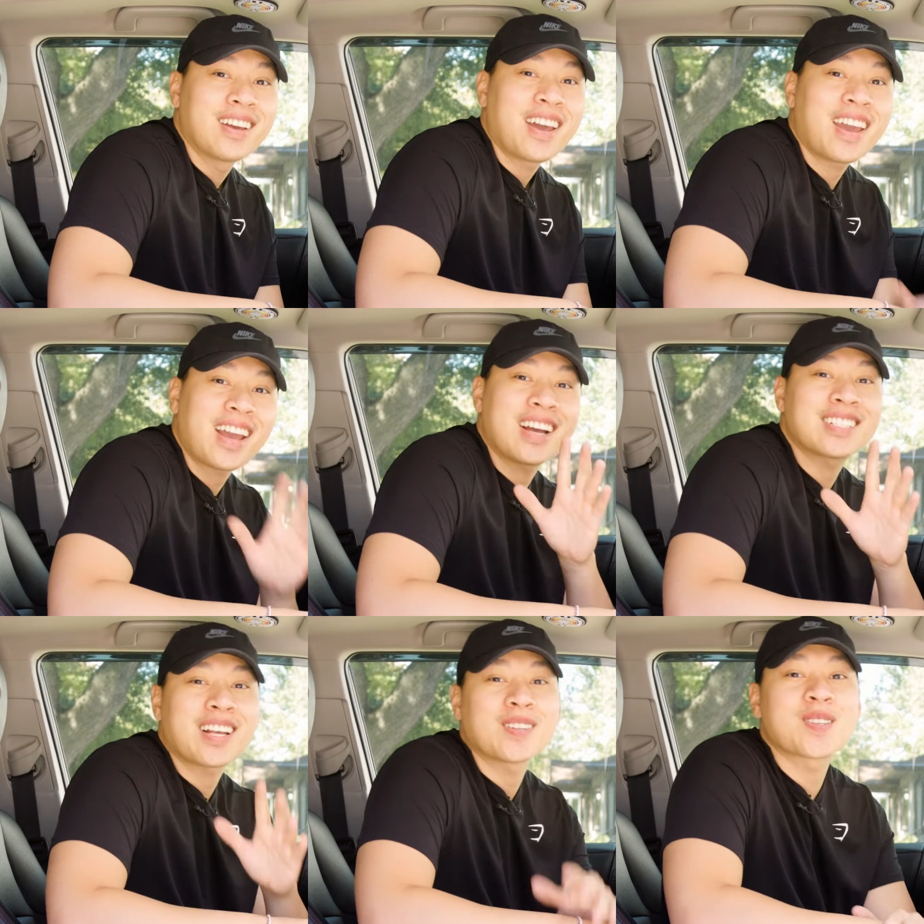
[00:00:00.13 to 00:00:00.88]
Hey
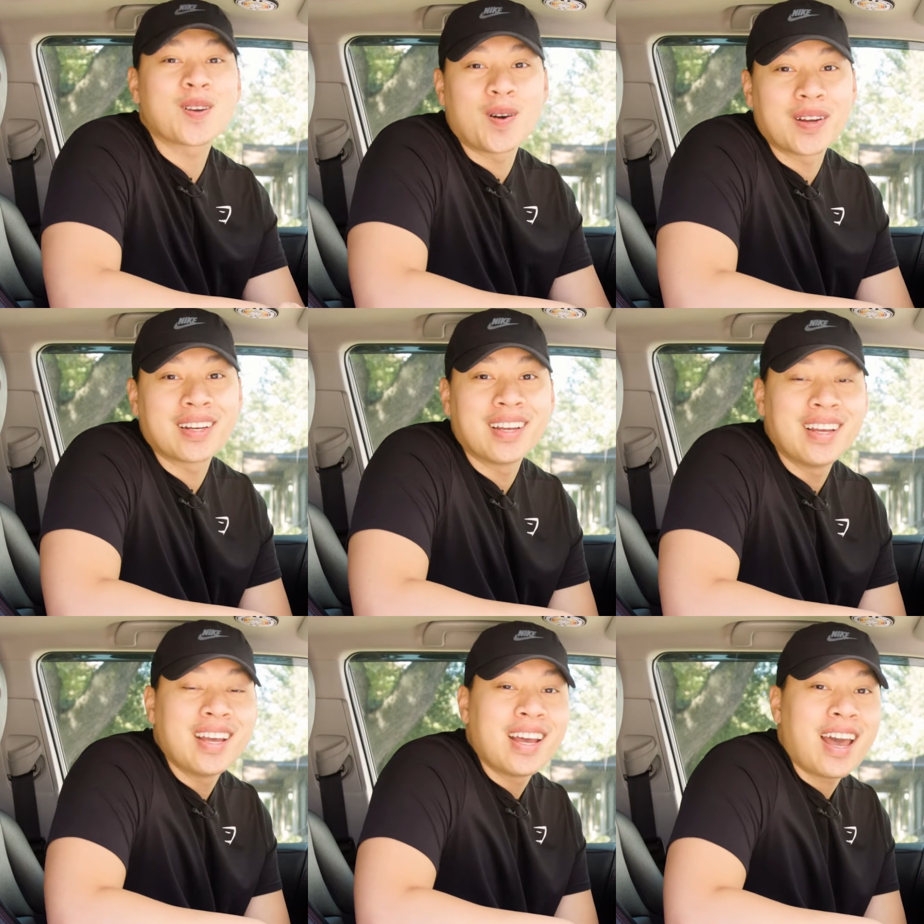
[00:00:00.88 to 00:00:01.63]
guys, how's it going?
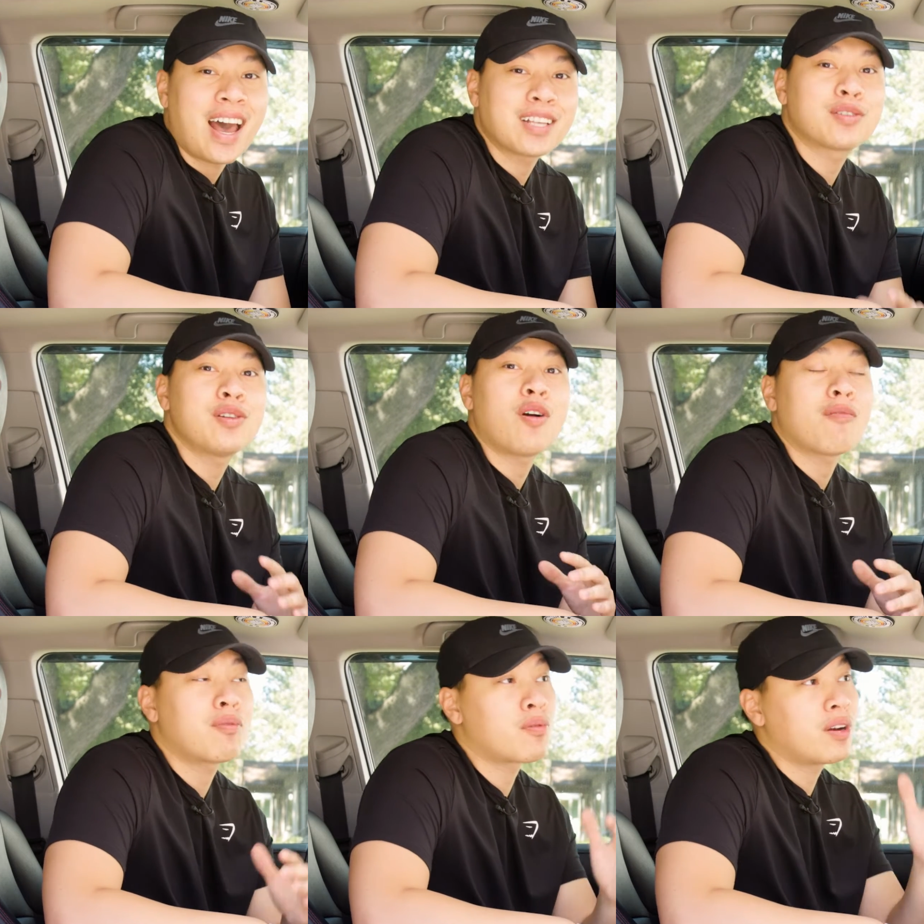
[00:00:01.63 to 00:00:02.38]
As you know,
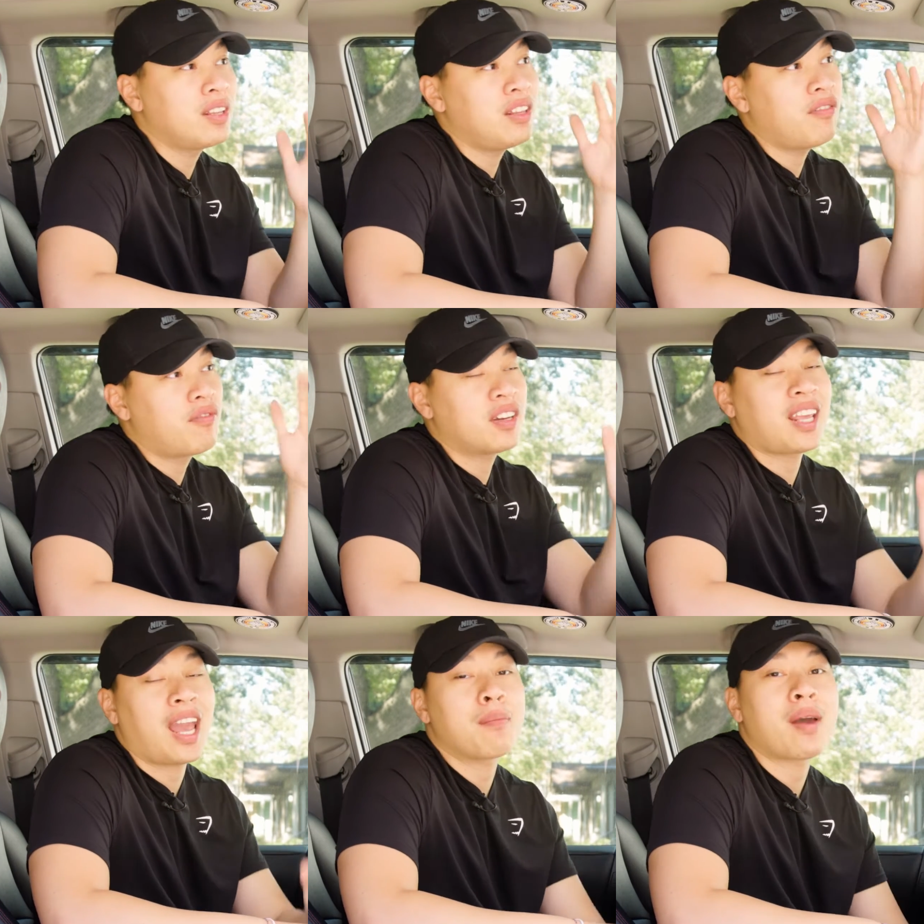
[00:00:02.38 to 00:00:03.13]
I've been running the
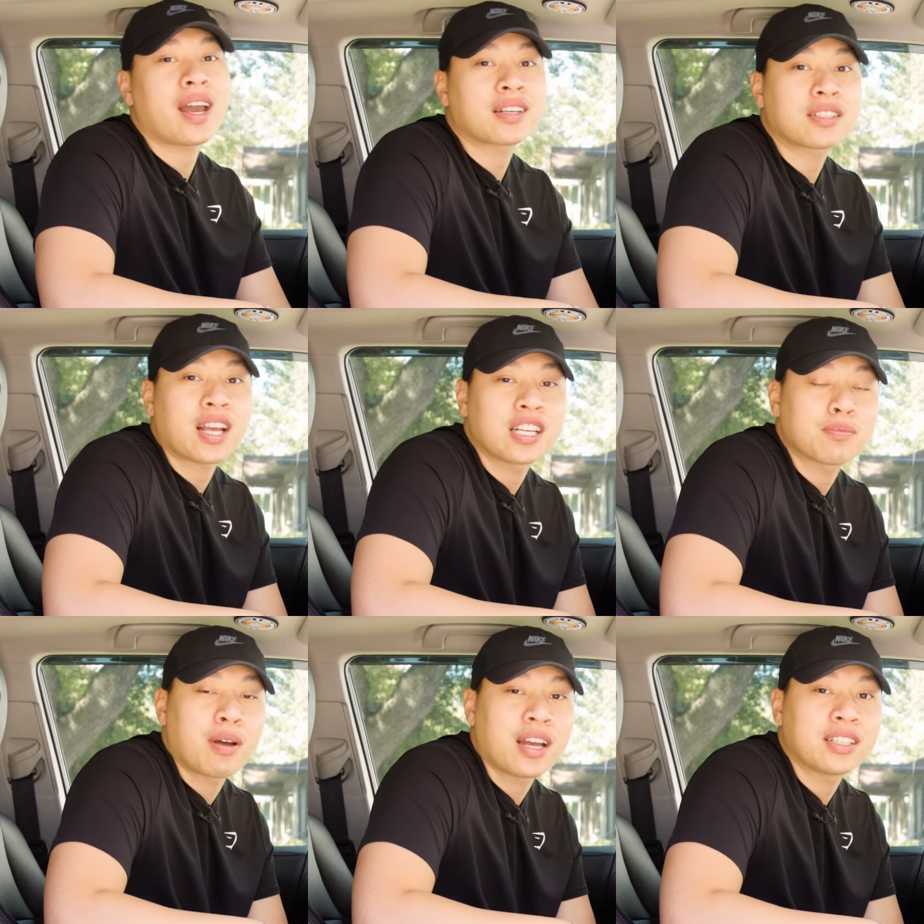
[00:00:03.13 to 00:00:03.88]
FITCAM X
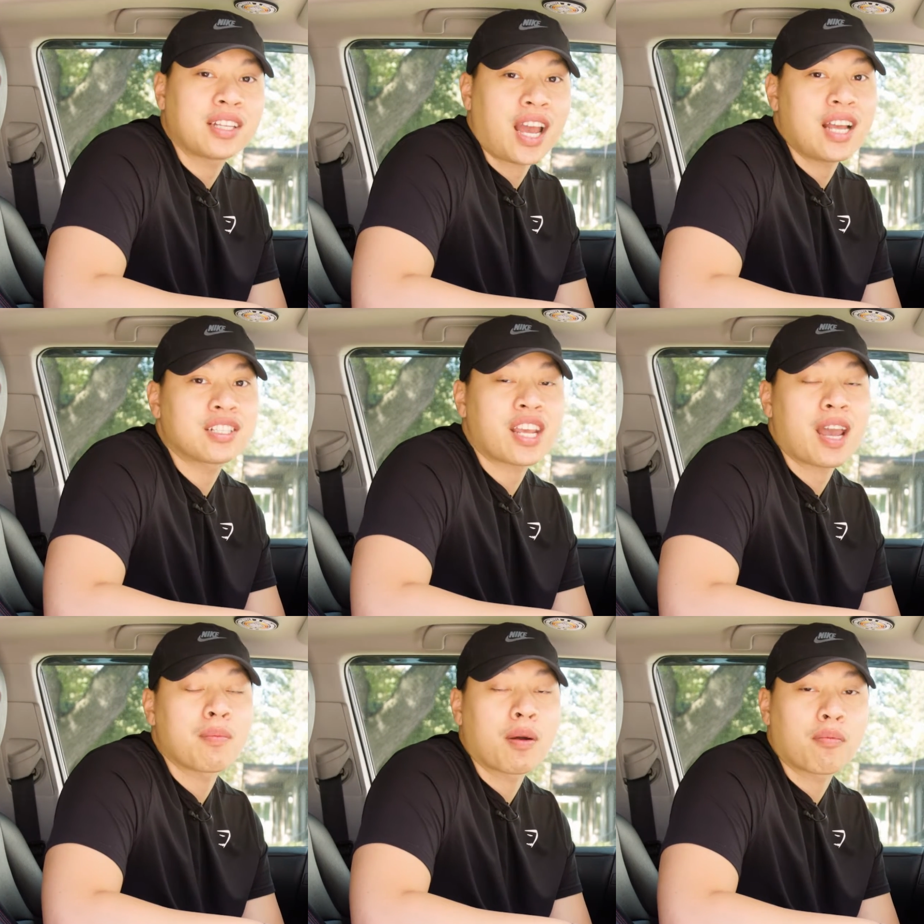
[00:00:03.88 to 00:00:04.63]
as my dash
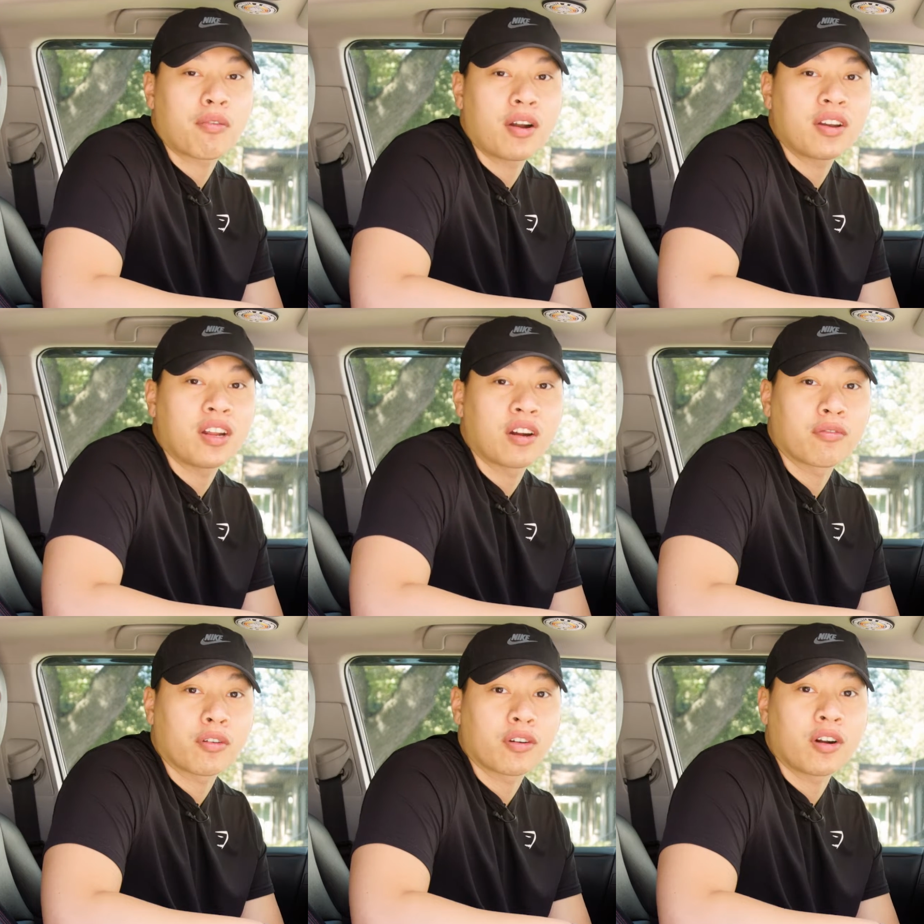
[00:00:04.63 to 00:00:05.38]
cam up front here
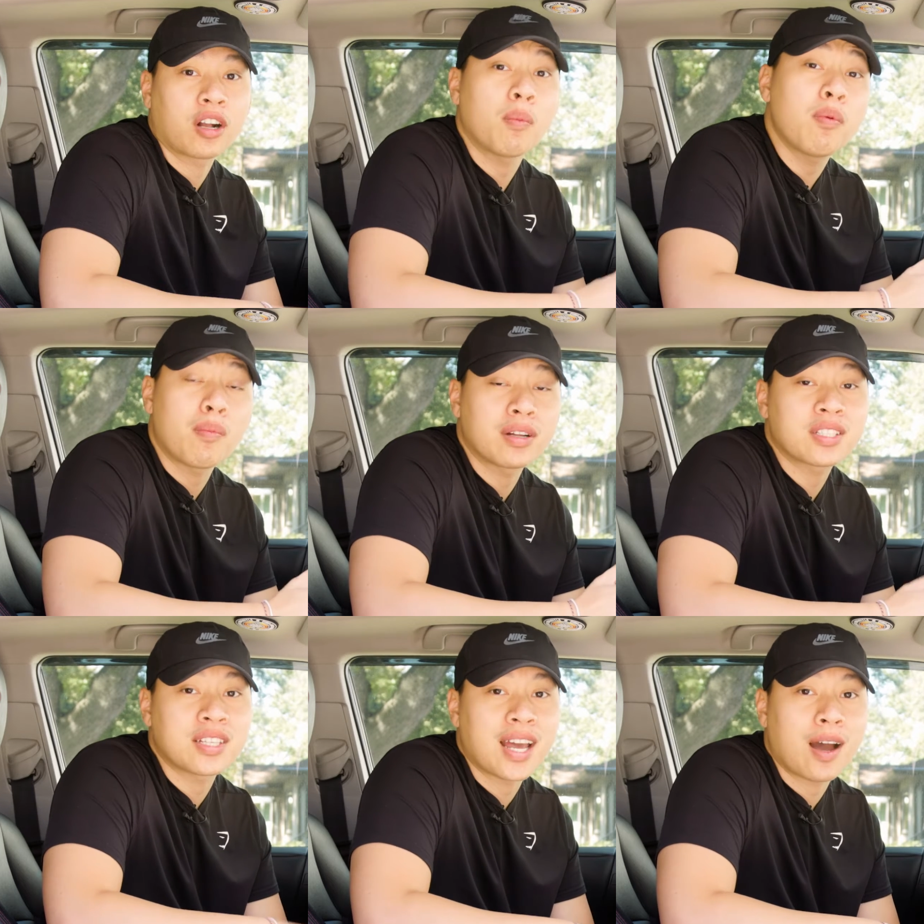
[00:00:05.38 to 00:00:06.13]
for a couple
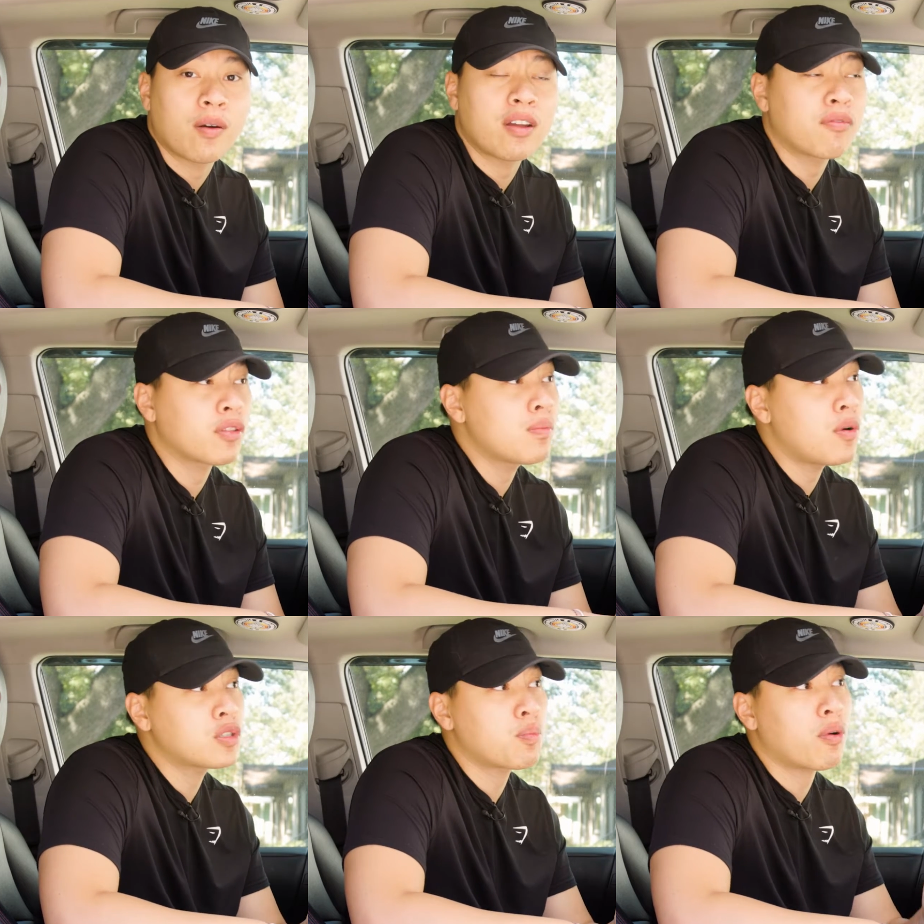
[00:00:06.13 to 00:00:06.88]
months now, and for the
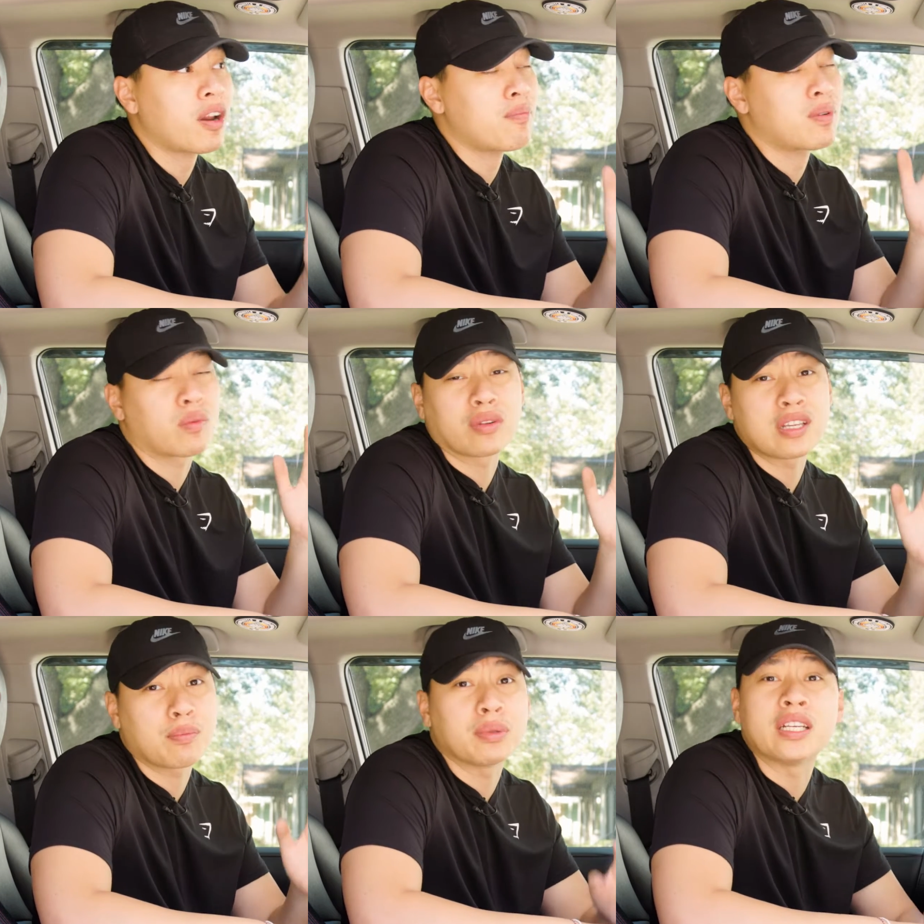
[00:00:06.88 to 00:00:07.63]
most part, I've been
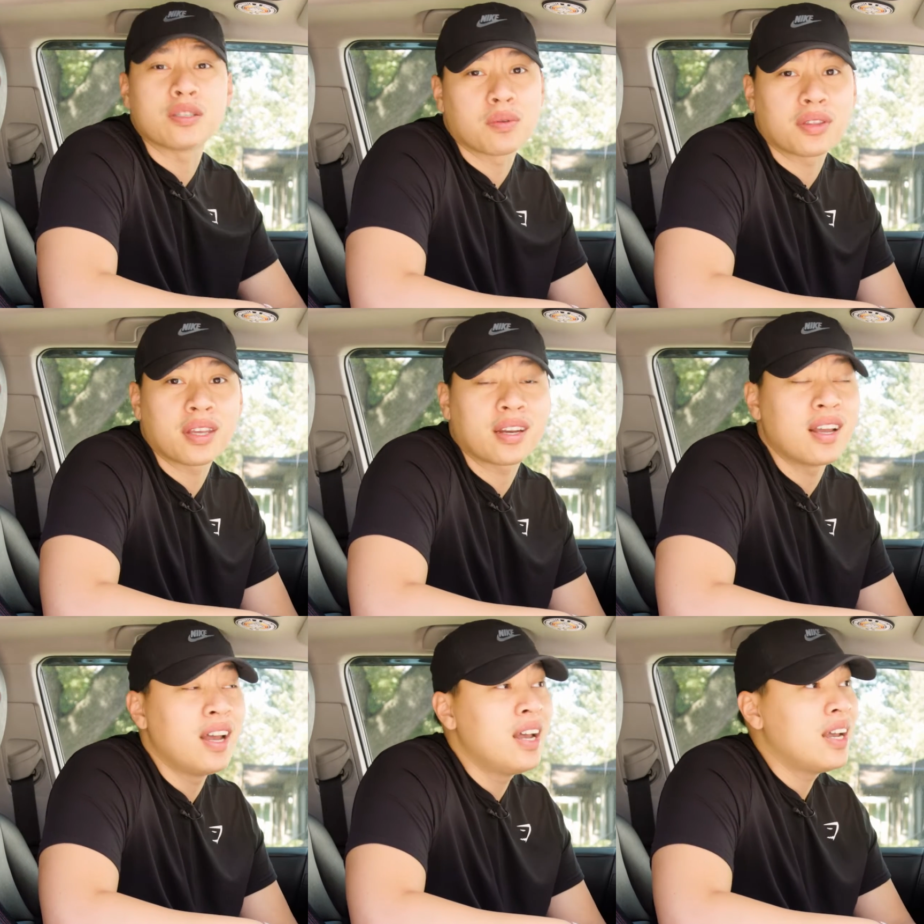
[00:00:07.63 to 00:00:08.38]
really pleased with it.